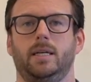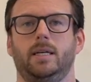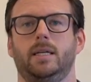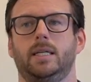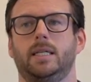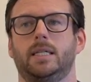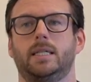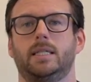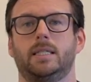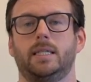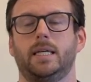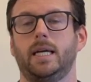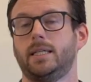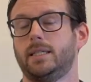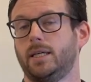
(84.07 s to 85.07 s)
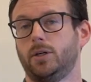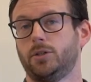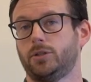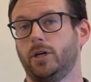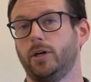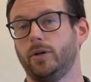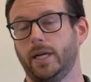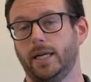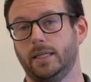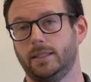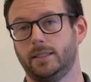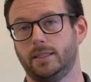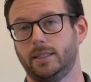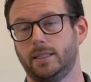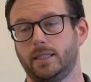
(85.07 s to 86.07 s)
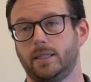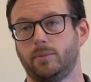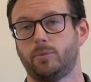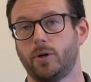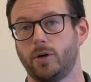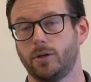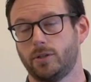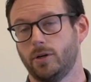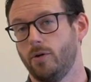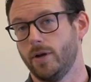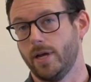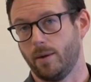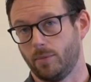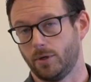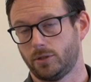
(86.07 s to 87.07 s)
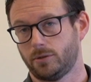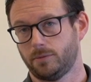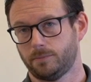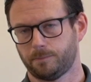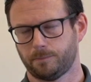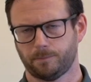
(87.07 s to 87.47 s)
and also in product OEMers.